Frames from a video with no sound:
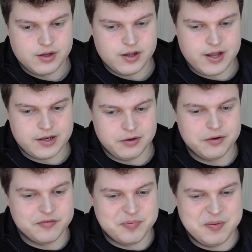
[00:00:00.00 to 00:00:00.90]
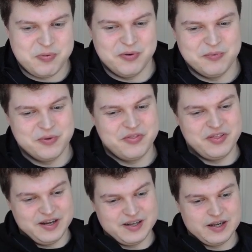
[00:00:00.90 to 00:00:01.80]
and a lot of people would
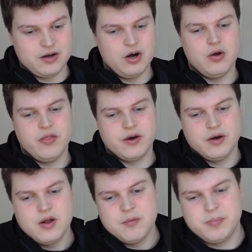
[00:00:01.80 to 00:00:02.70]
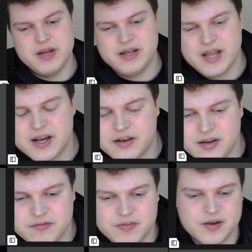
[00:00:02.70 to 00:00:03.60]
think like, oh, they're being
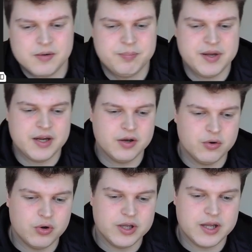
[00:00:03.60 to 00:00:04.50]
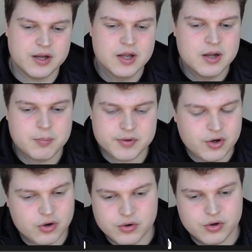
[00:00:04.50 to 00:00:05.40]
negative, they're being annoying. But
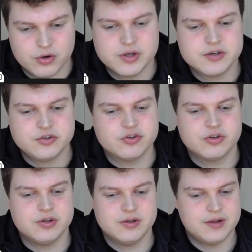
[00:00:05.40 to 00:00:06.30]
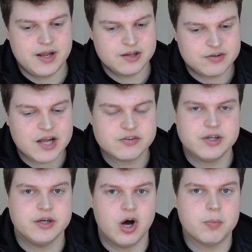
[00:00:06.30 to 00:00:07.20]
no, it's
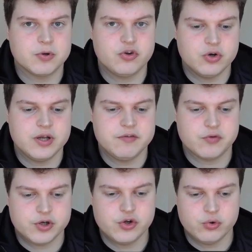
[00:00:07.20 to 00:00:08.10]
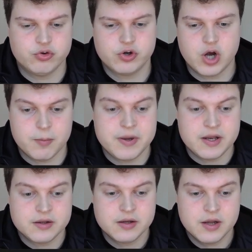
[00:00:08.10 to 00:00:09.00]
actually an opportunity for you to come
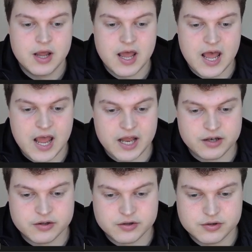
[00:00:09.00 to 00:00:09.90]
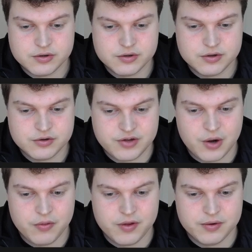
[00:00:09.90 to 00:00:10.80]
in and
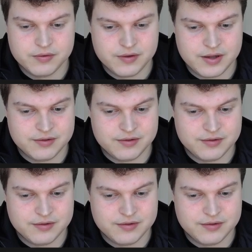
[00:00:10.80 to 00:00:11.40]
and